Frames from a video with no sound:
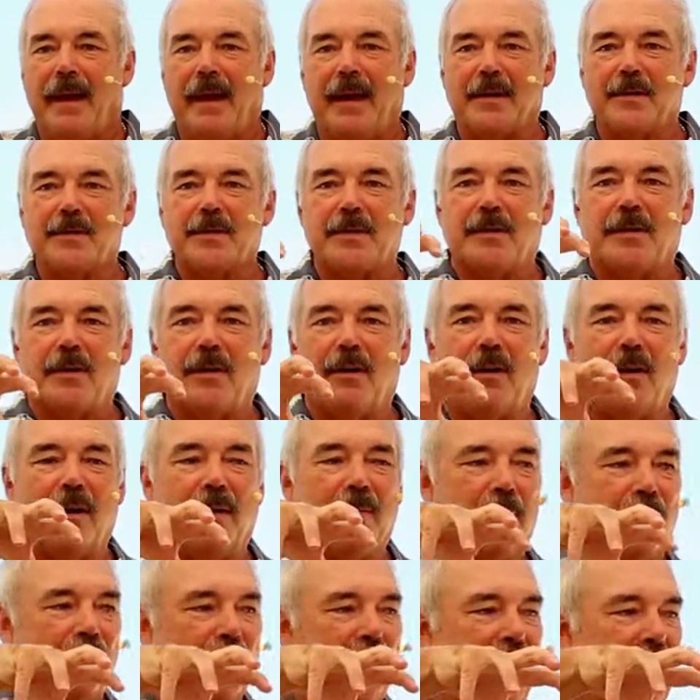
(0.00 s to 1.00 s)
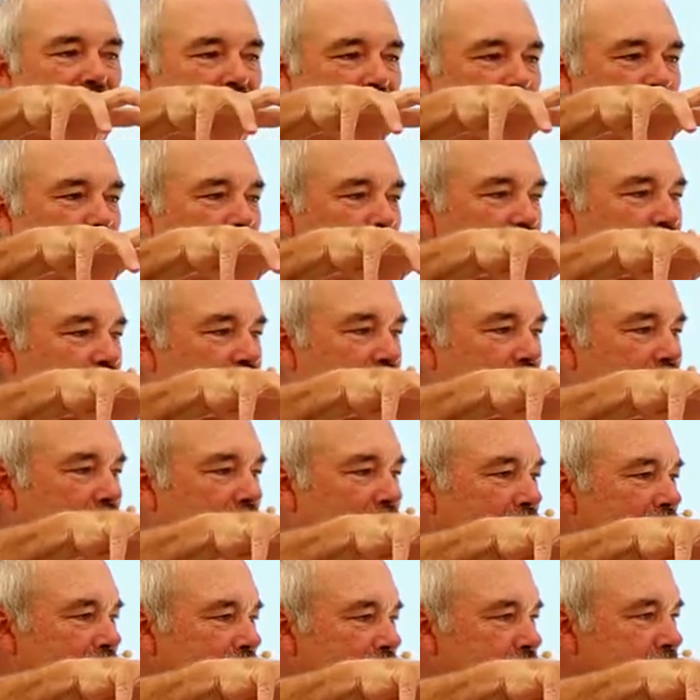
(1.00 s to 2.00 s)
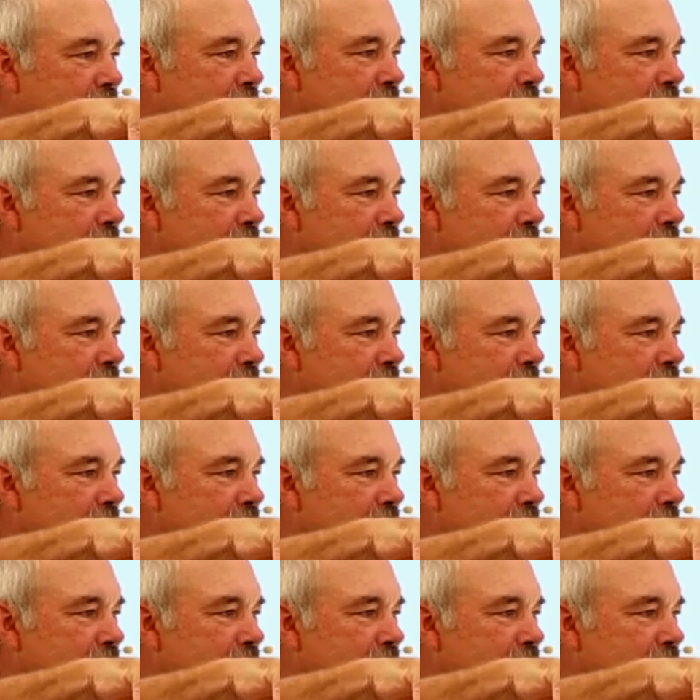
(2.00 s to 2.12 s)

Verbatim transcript: and isn't there an implied question there?